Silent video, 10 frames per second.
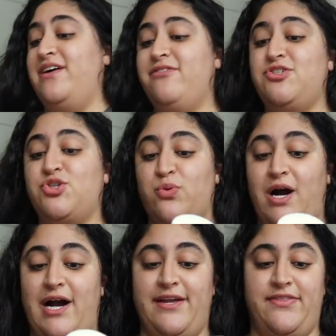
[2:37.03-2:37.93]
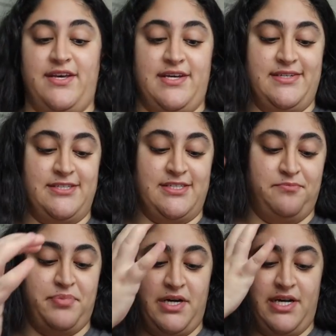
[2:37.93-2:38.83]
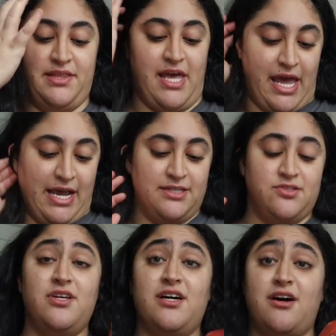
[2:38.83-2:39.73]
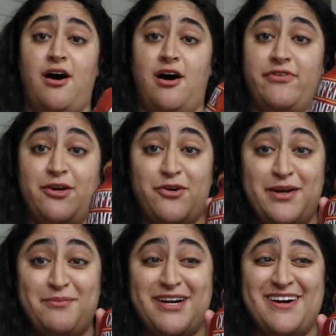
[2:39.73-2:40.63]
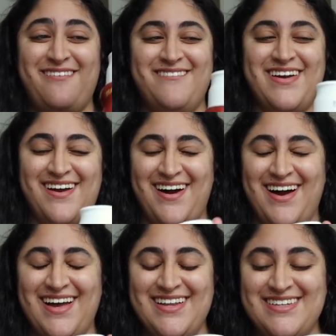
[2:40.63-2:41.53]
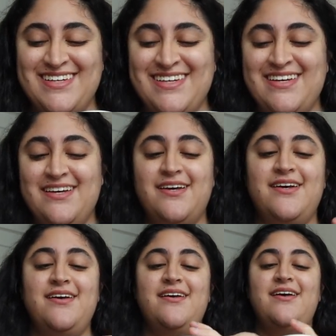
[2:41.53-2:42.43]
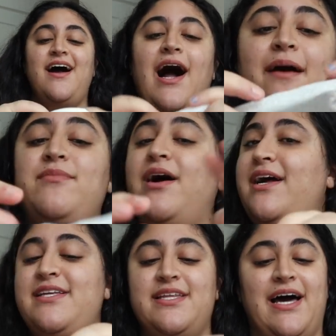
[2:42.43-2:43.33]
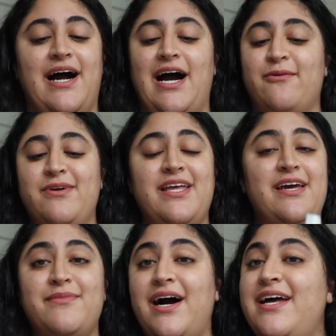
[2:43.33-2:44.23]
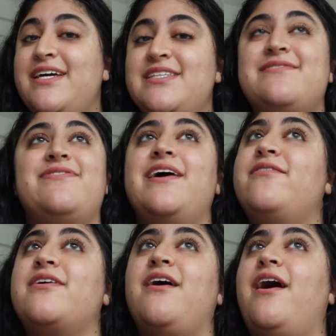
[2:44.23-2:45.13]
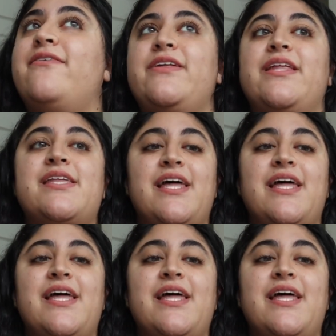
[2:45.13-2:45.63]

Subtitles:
never tried this, but the hazelnut coffee creamer. Oh my God. I'm not into that. I really am not into flavored coffee like